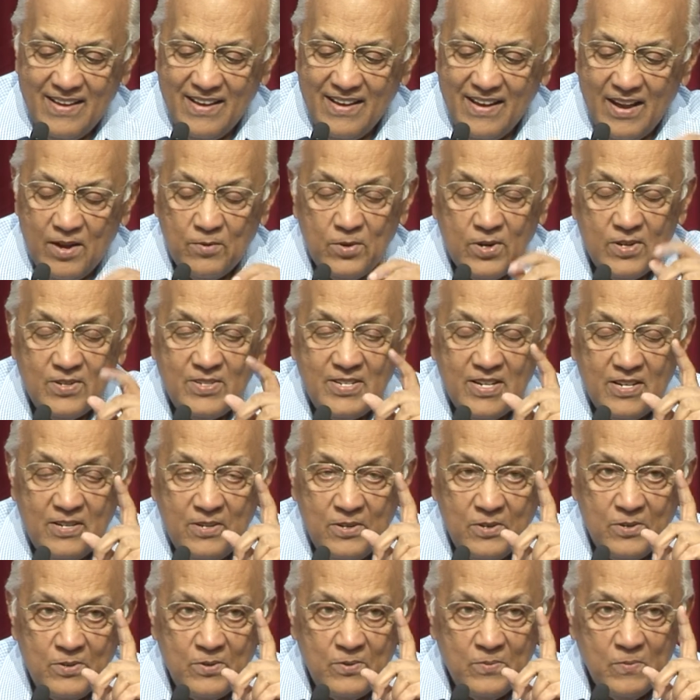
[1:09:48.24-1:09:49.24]
I want to tell
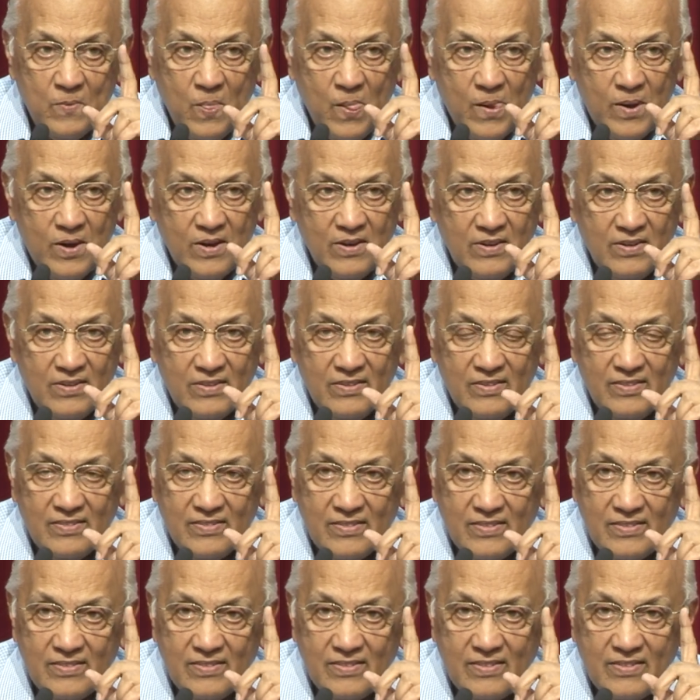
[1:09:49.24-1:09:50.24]
you
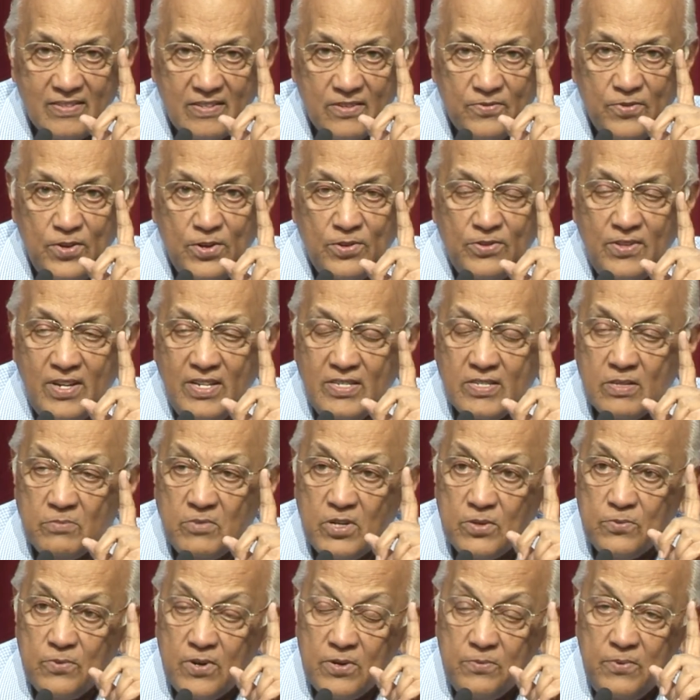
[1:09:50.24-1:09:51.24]
a few things
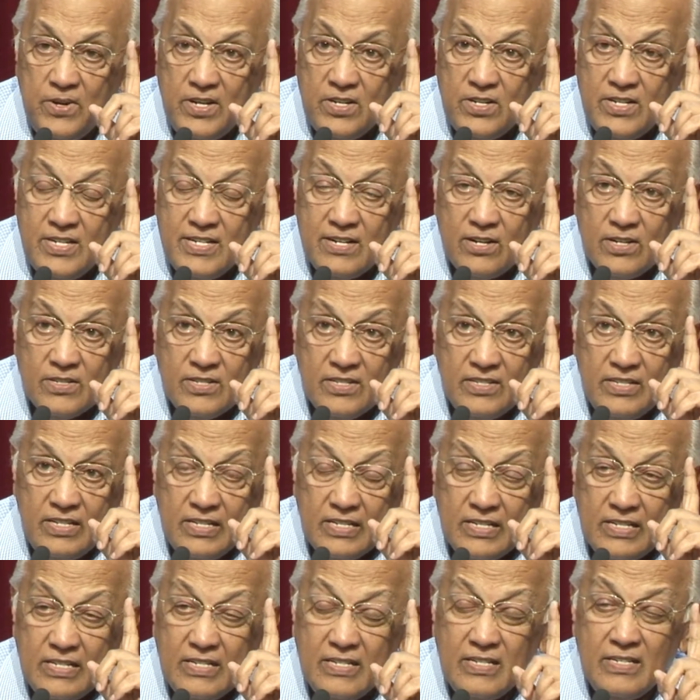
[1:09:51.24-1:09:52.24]
about what we taught in the
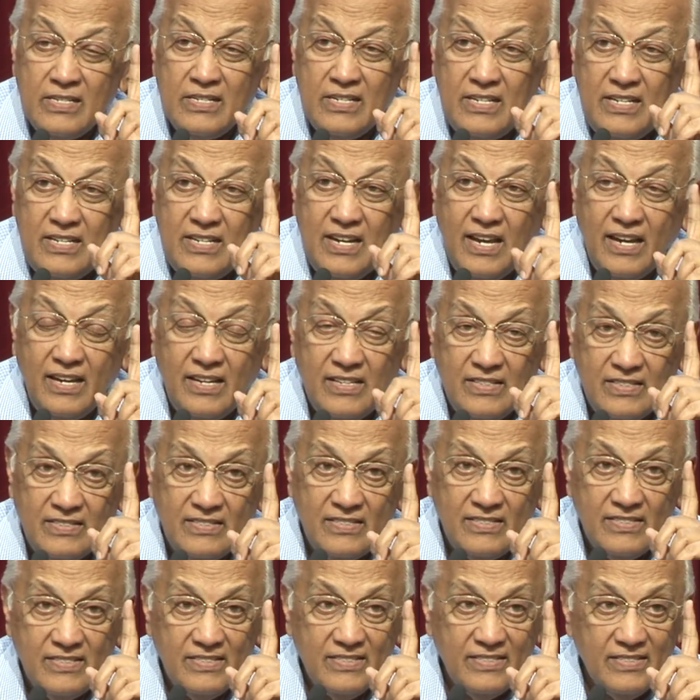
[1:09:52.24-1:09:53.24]
early
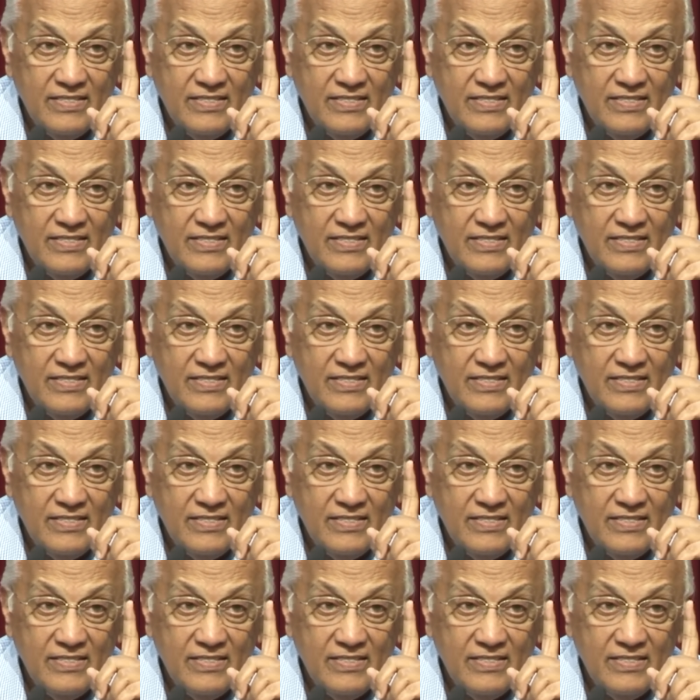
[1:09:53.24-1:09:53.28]
days.